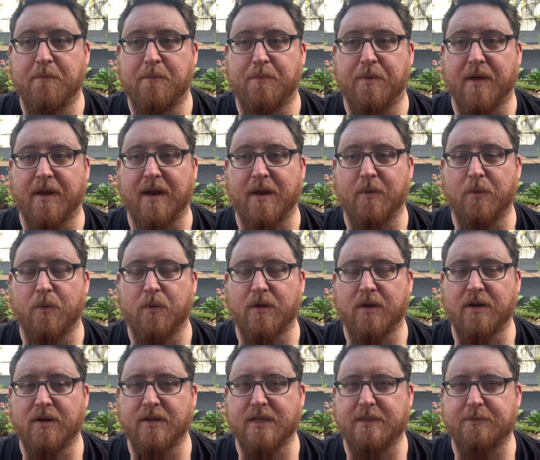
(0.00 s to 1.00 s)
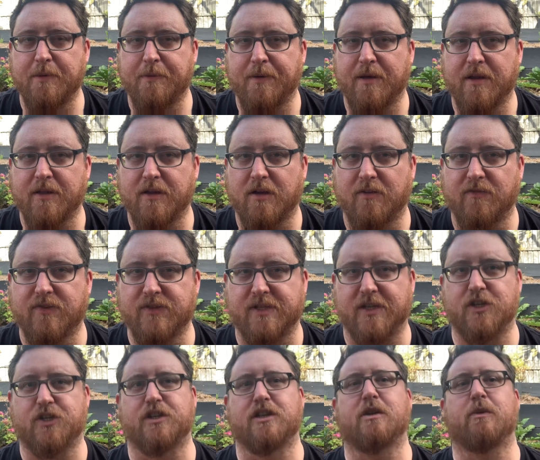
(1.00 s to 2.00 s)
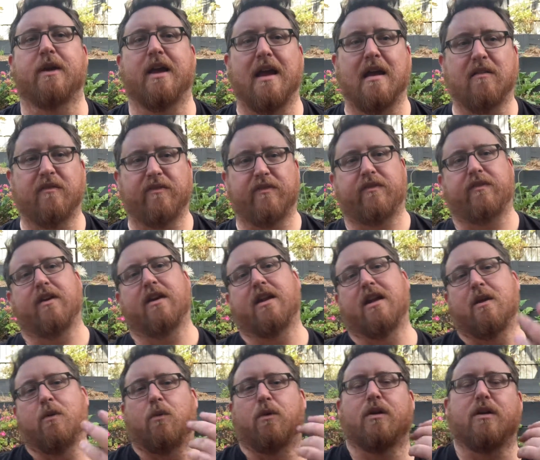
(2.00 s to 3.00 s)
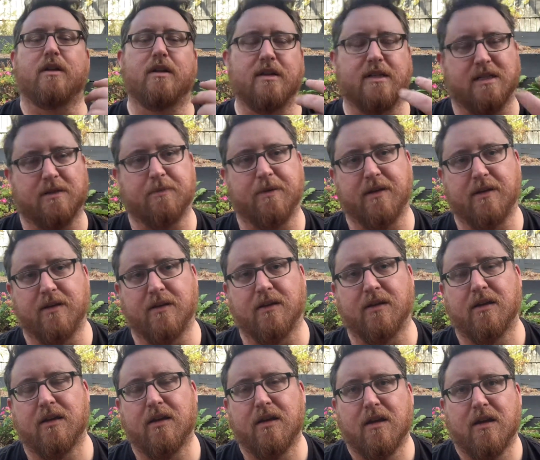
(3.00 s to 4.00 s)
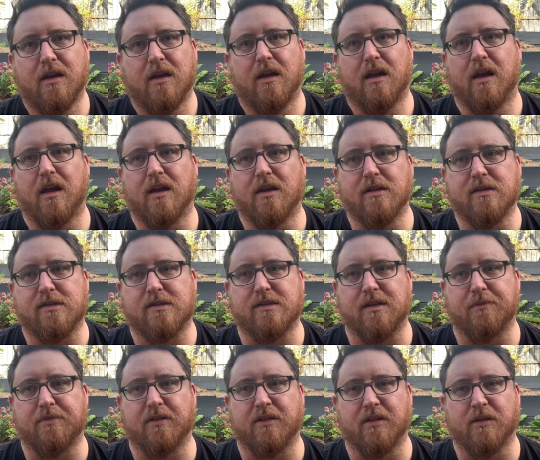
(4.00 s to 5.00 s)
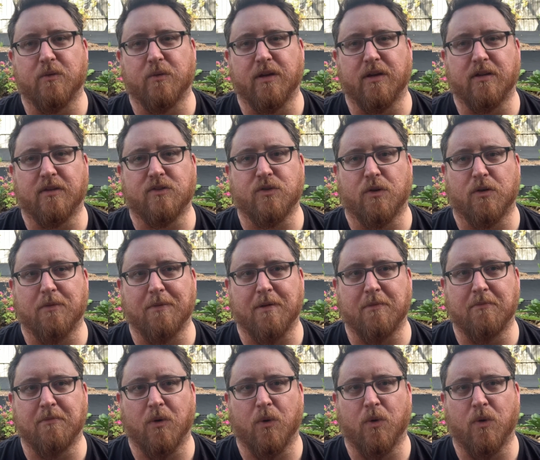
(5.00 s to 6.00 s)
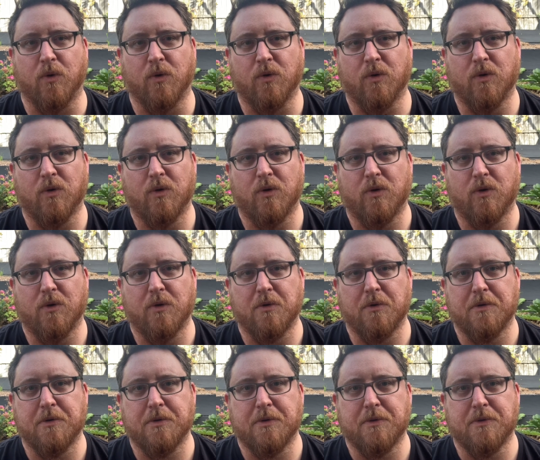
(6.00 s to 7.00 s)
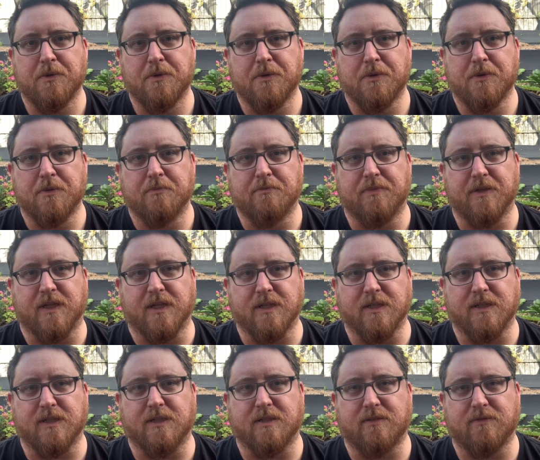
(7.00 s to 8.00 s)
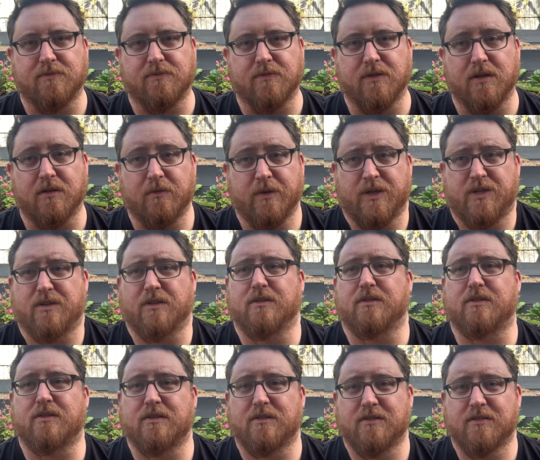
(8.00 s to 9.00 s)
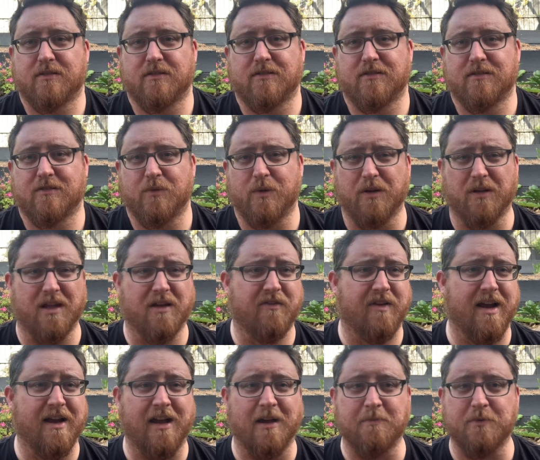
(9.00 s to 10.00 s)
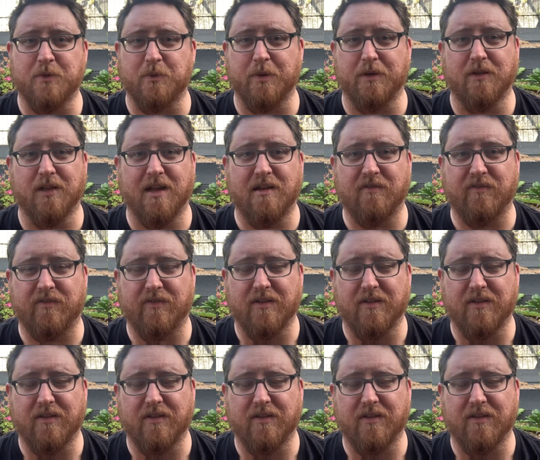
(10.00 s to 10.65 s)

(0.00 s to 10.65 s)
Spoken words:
But I wanted it to be a part of the conversation that we have, and I wanted it to be something that we talk about more, because we should. We all have hang-ups, we all have